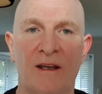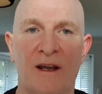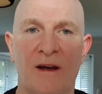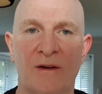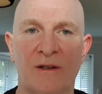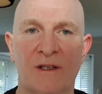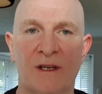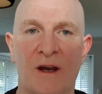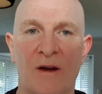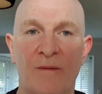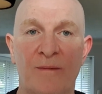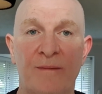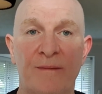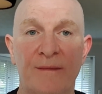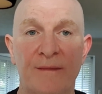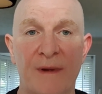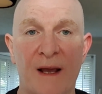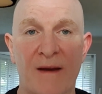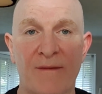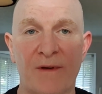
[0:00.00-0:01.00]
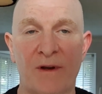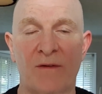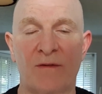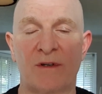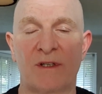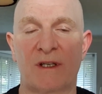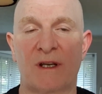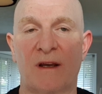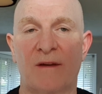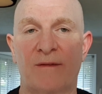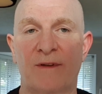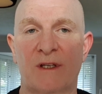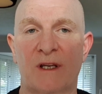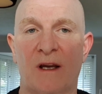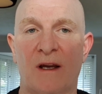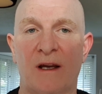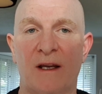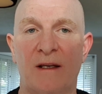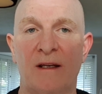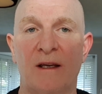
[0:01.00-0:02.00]
so having a reserve
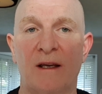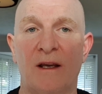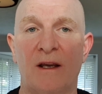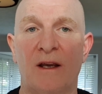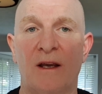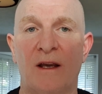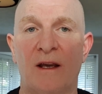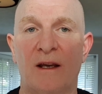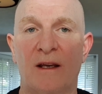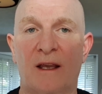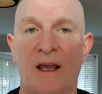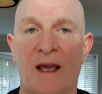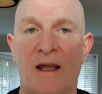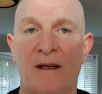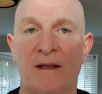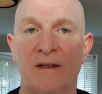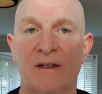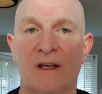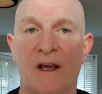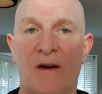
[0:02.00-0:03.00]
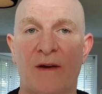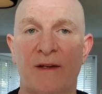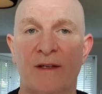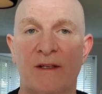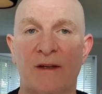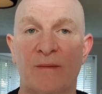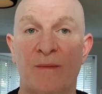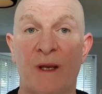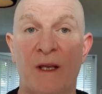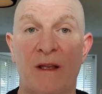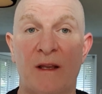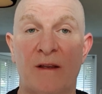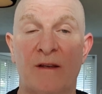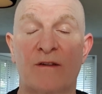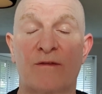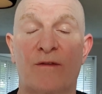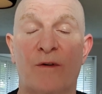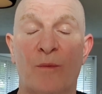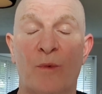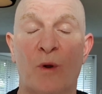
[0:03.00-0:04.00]
side again is going to mean that there's
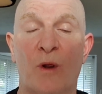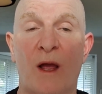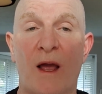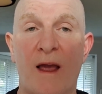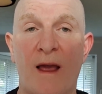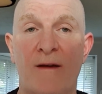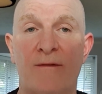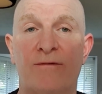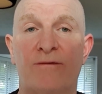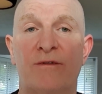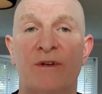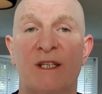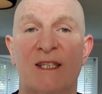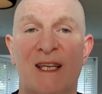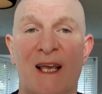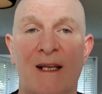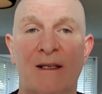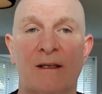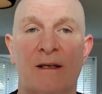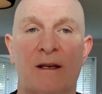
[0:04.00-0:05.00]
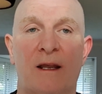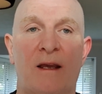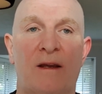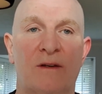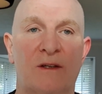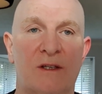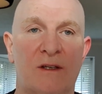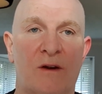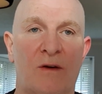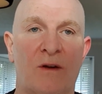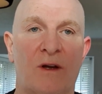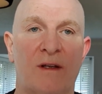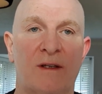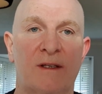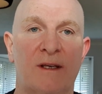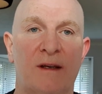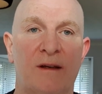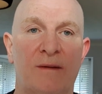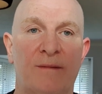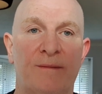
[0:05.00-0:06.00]
football every Saturday at Stonards
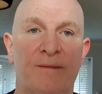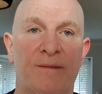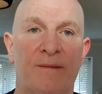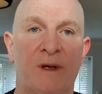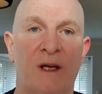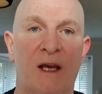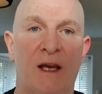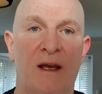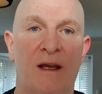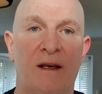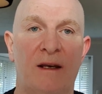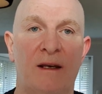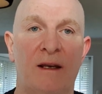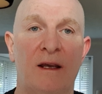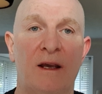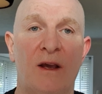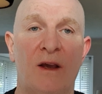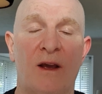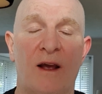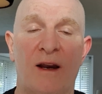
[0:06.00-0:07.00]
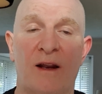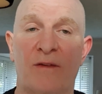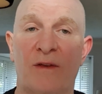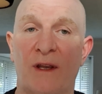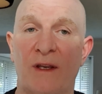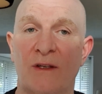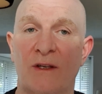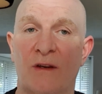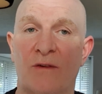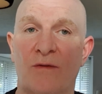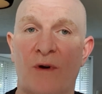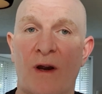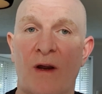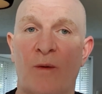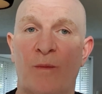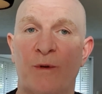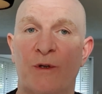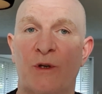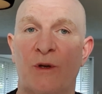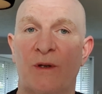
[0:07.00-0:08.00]
Hill, and I think it's a great
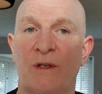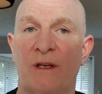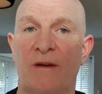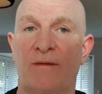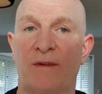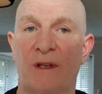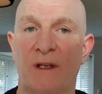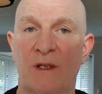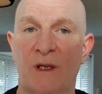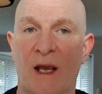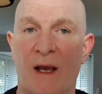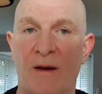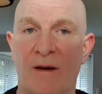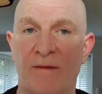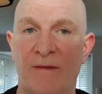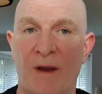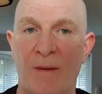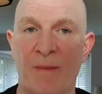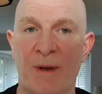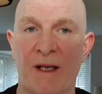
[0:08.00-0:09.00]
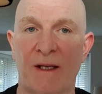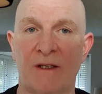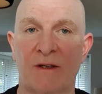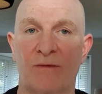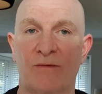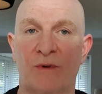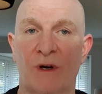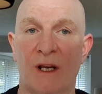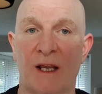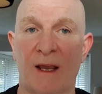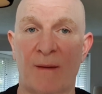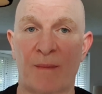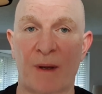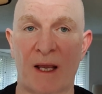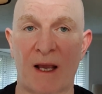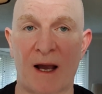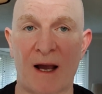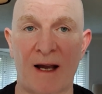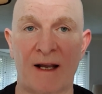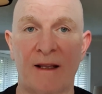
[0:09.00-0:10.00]
opportunity for the town of Epping to really get
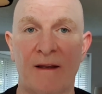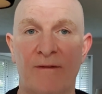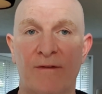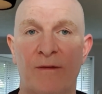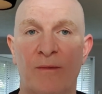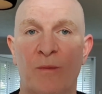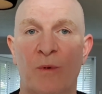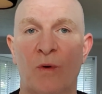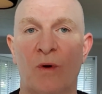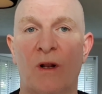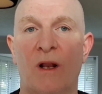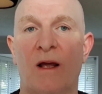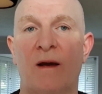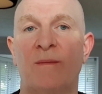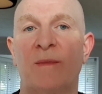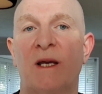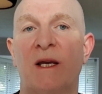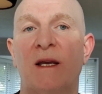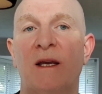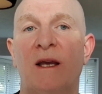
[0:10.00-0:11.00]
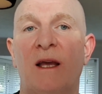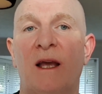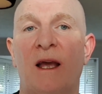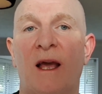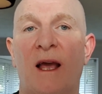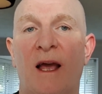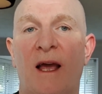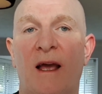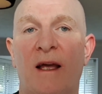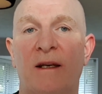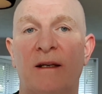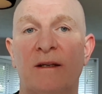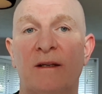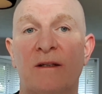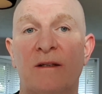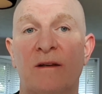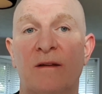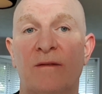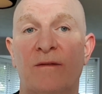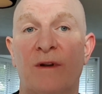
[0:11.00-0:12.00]
behind the football club,
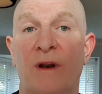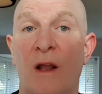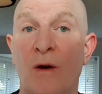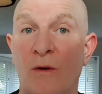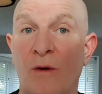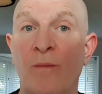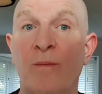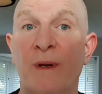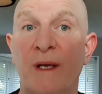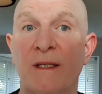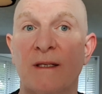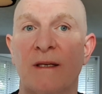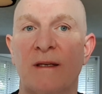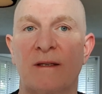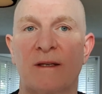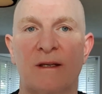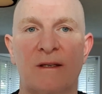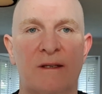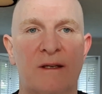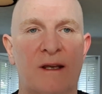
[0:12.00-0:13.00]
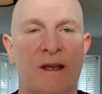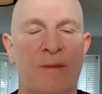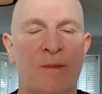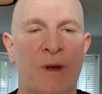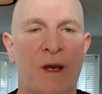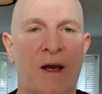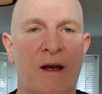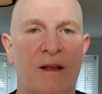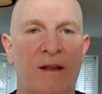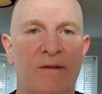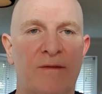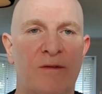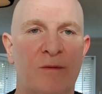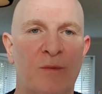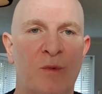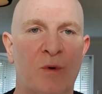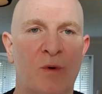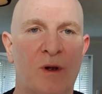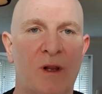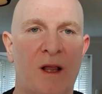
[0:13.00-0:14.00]
and for local businesses to get behind the
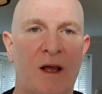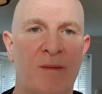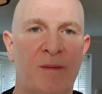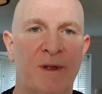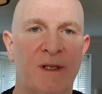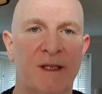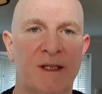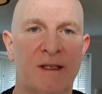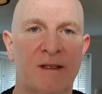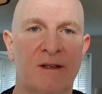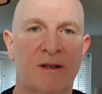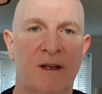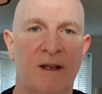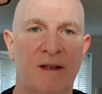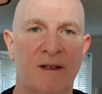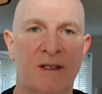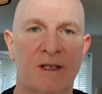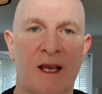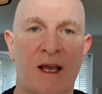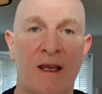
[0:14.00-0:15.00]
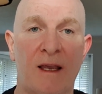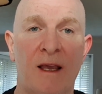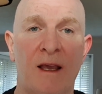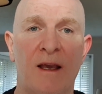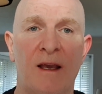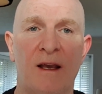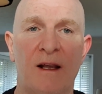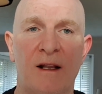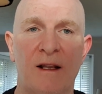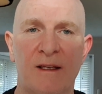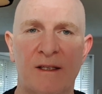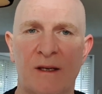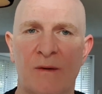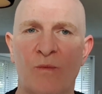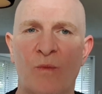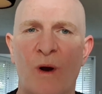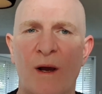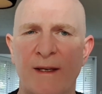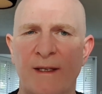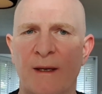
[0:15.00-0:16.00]
football club and say, listen,
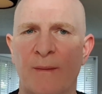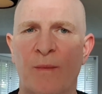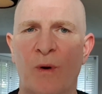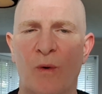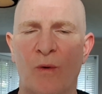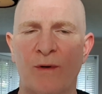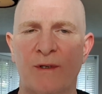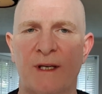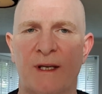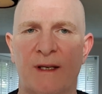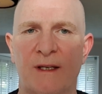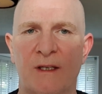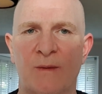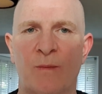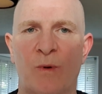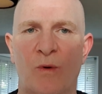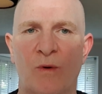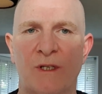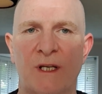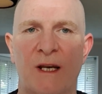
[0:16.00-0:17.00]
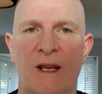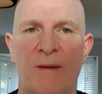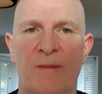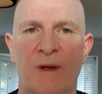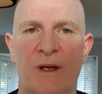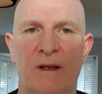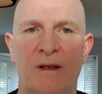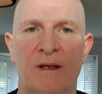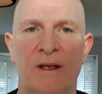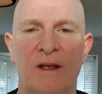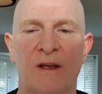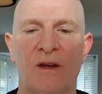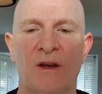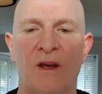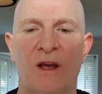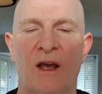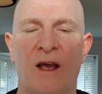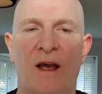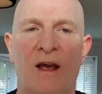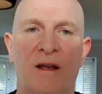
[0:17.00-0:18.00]
we're supporting sport in Epping.
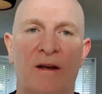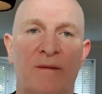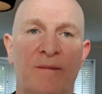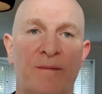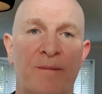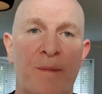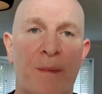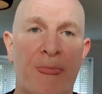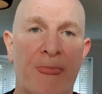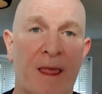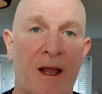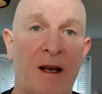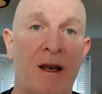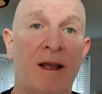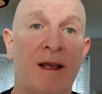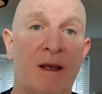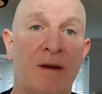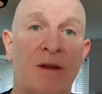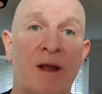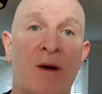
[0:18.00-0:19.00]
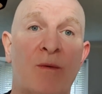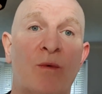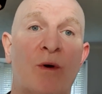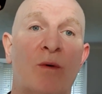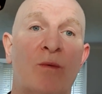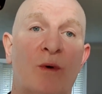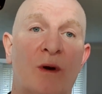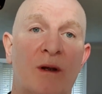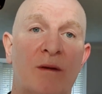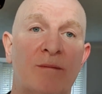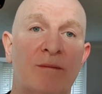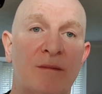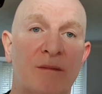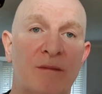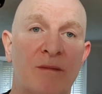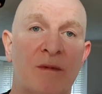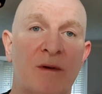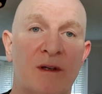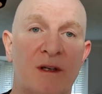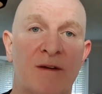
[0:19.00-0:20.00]
And linking that, we're
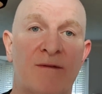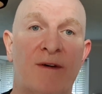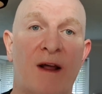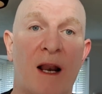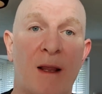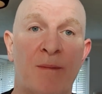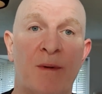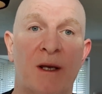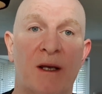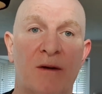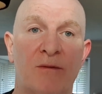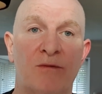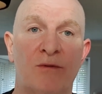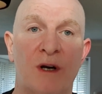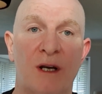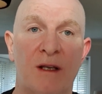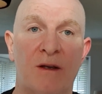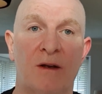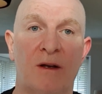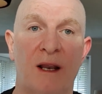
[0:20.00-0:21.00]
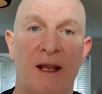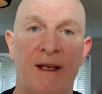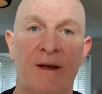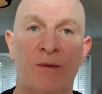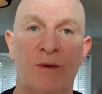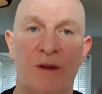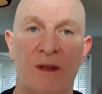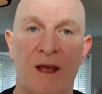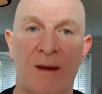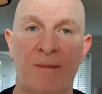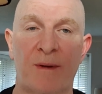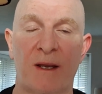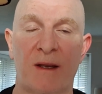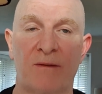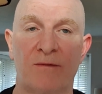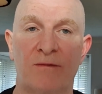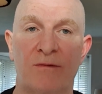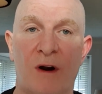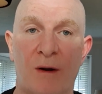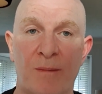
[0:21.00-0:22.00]
developing a really good link with
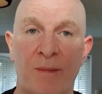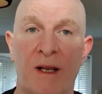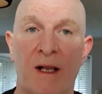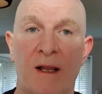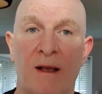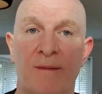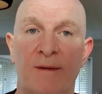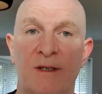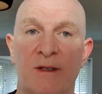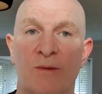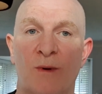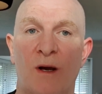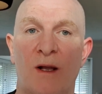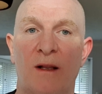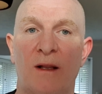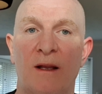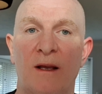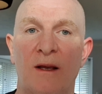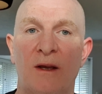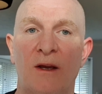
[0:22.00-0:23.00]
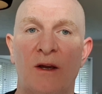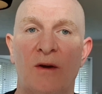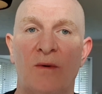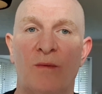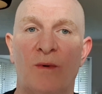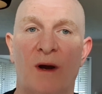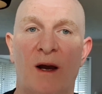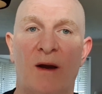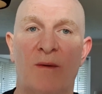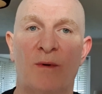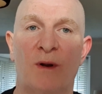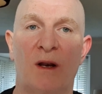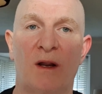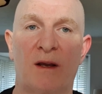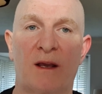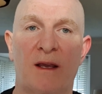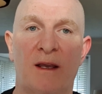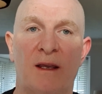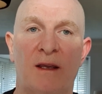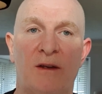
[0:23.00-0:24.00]
Epping Rugby Club as well, where we're
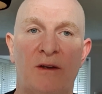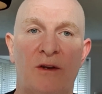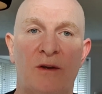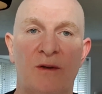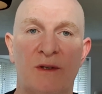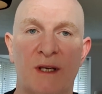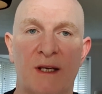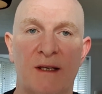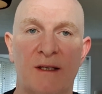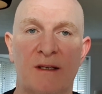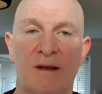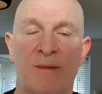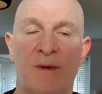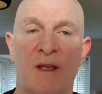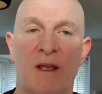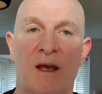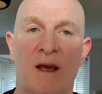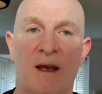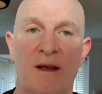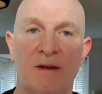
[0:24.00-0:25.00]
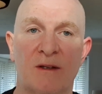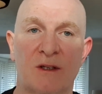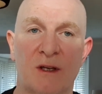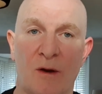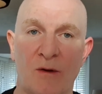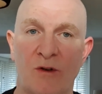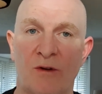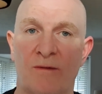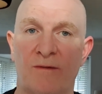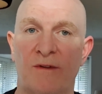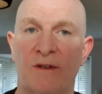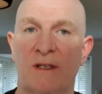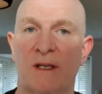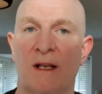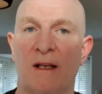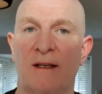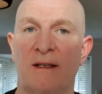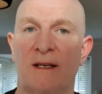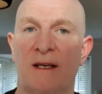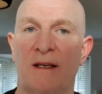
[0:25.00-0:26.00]
looking at using some of their social
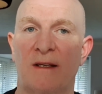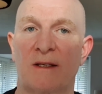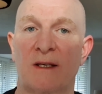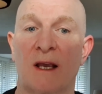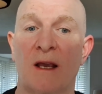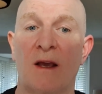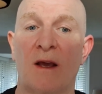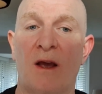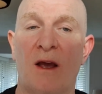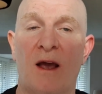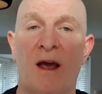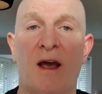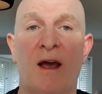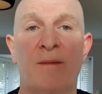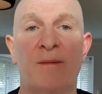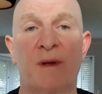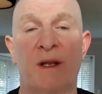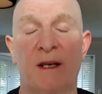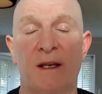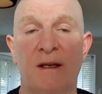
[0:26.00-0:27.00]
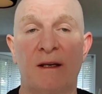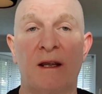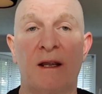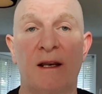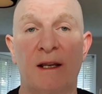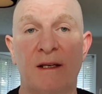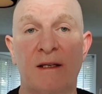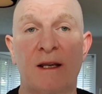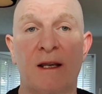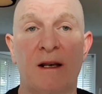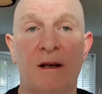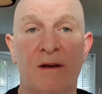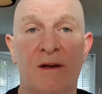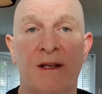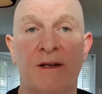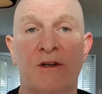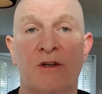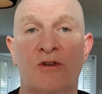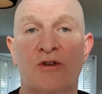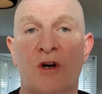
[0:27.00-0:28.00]
facilities, and indeed
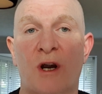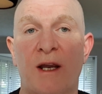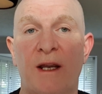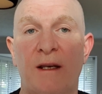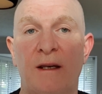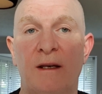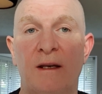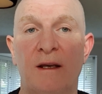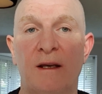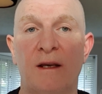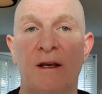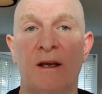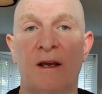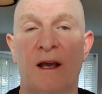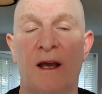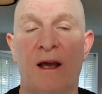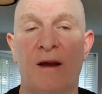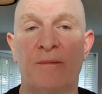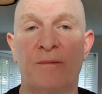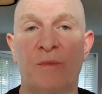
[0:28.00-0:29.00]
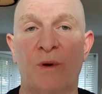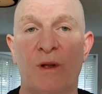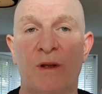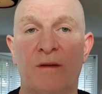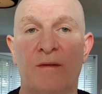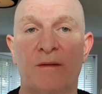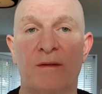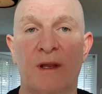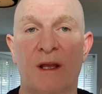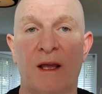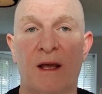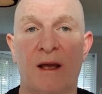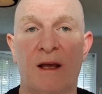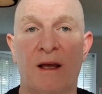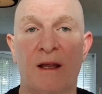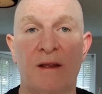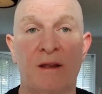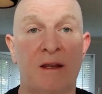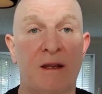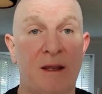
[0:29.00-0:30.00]
looking to train with
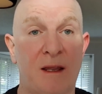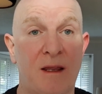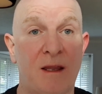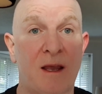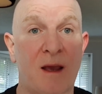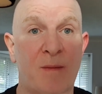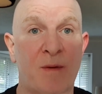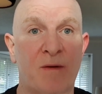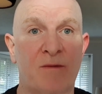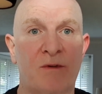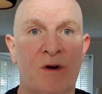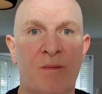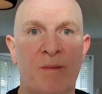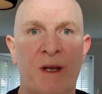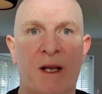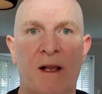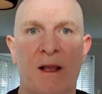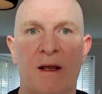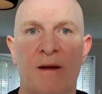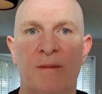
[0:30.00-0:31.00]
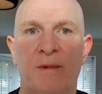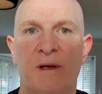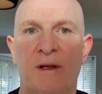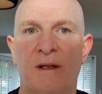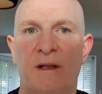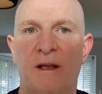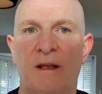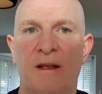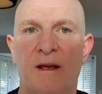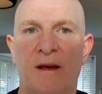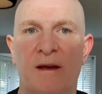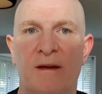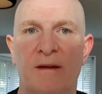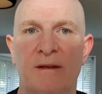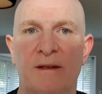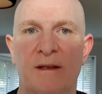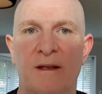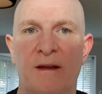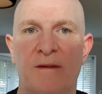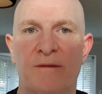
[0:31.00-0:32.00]
the Epping Rugby Club at their
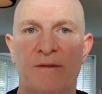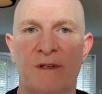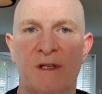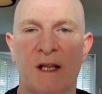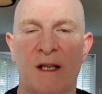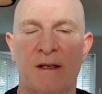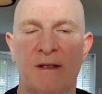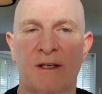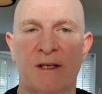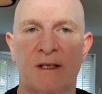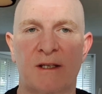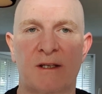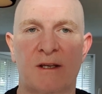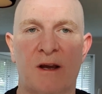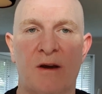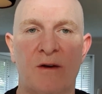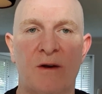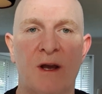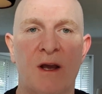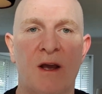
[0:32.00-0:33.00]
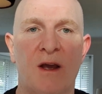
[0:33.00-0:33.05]
facilities. So